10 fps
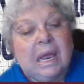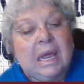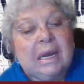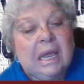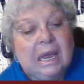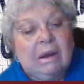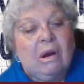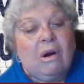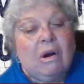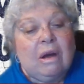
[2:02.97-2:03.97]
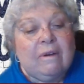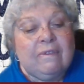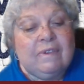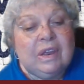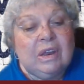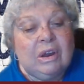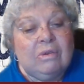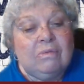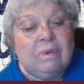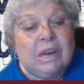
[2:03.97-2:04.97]
And here are a
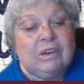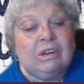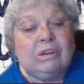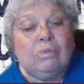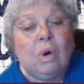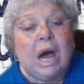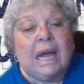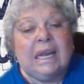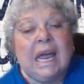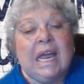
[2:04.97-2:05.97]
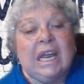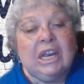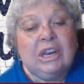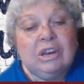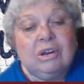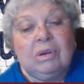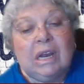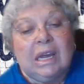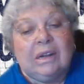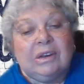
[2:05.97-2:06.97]
few reasons why you
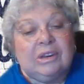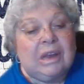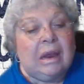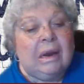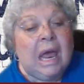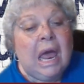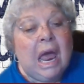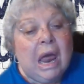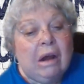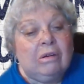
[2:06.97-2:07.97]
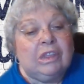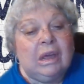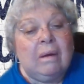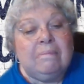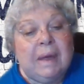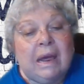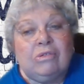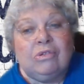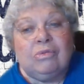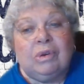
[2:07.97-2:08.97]
need to set healthier
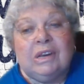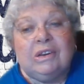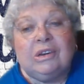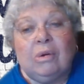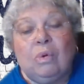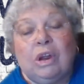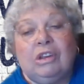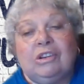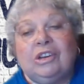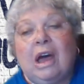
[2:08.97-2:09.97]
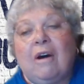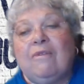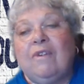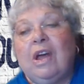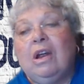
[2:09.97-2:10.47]
boundaries with yourself.